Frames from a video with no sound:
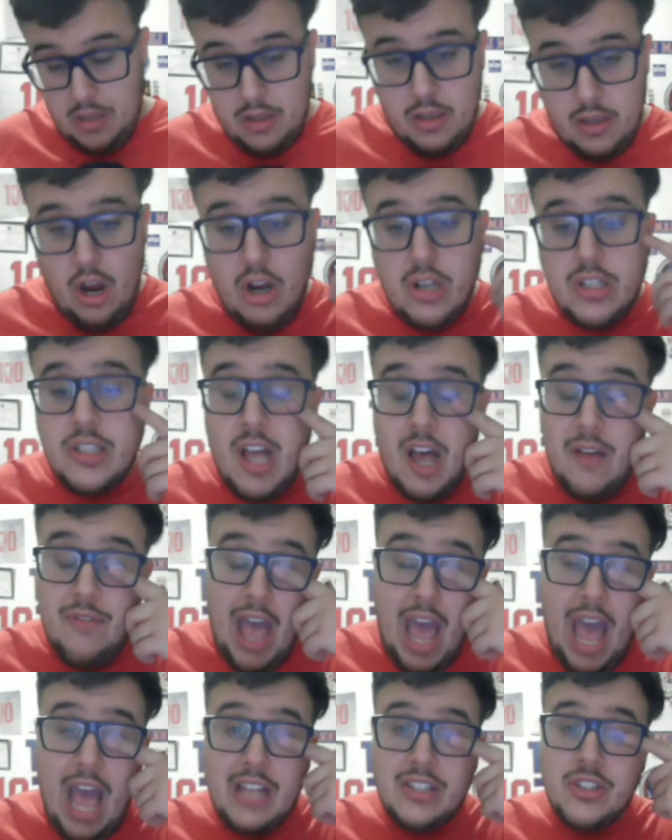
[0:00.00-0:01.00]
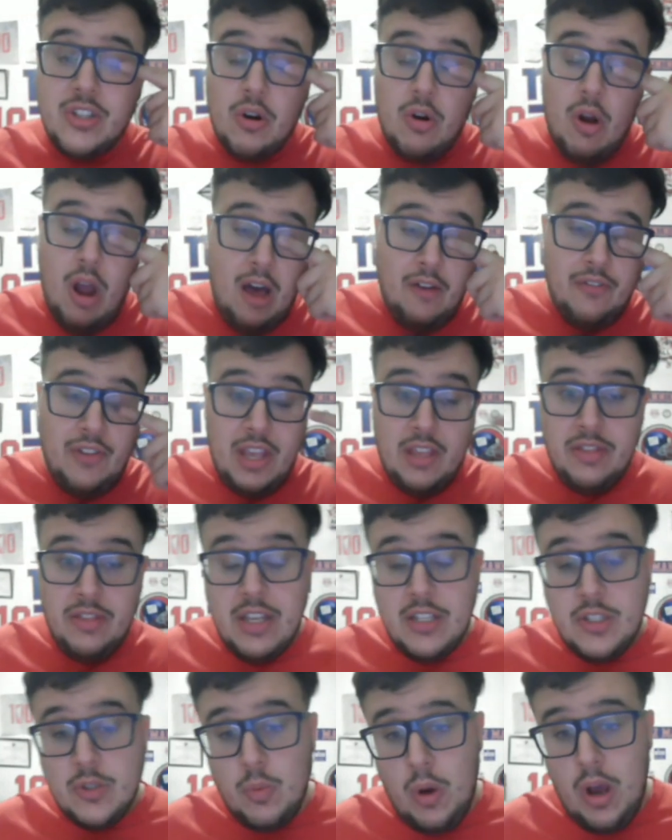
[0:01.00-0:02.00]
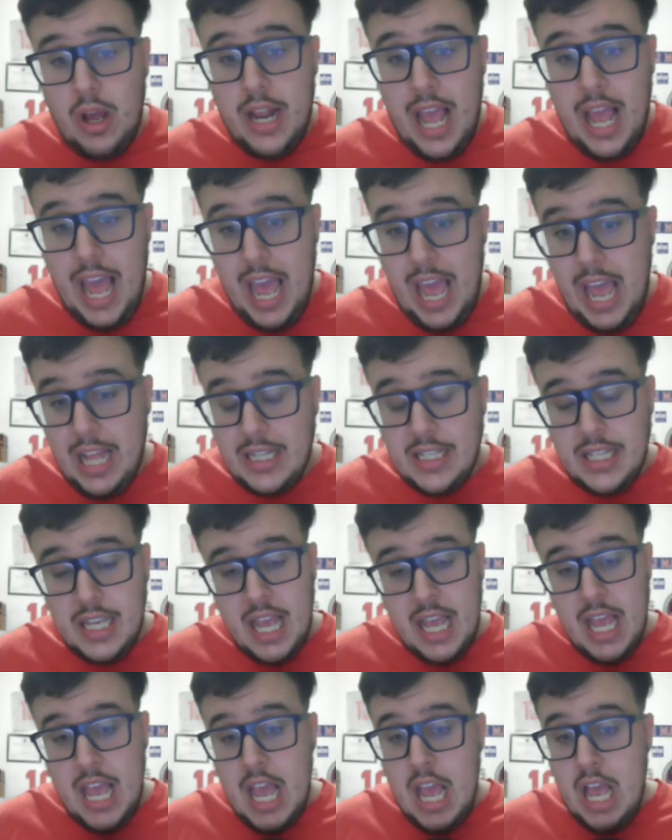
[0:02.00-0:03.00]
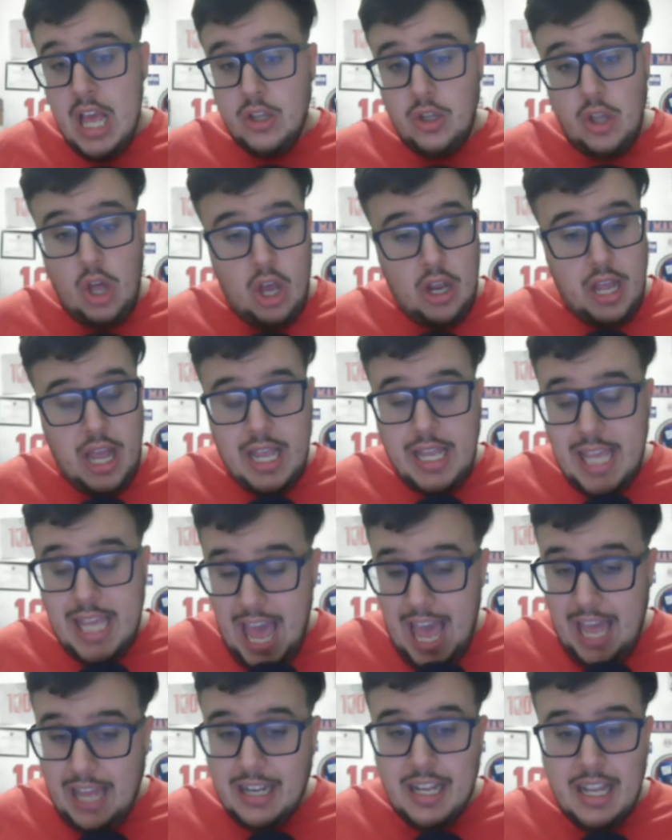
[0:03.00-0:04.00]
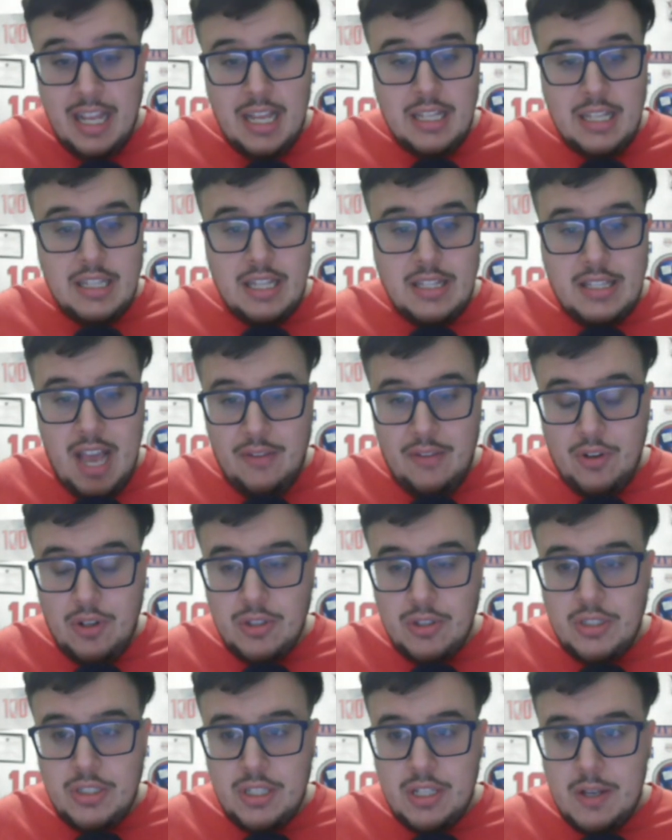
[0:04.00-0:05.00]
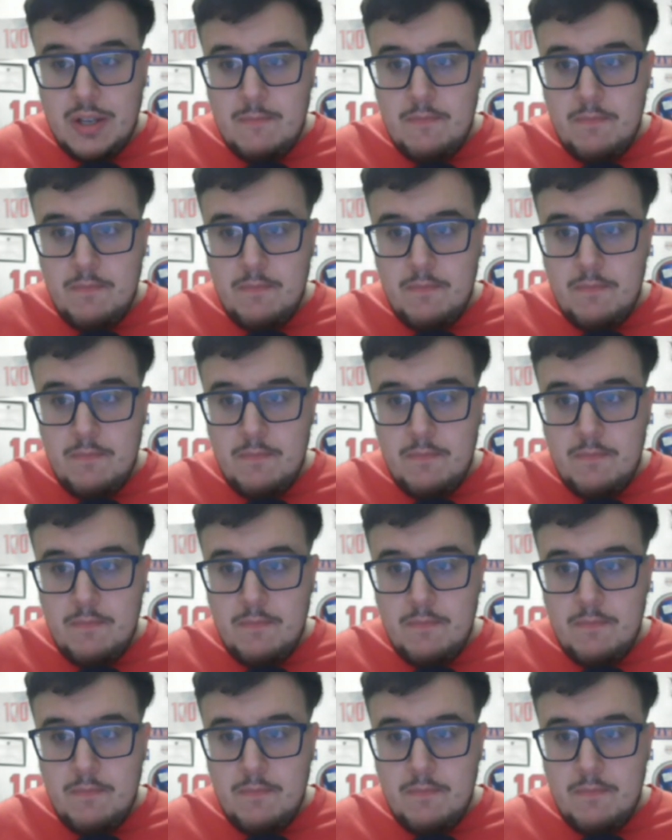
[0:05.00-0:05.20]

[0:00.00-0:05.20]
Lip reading: Yaroslav Askarov in this one. And look, again, the Devils,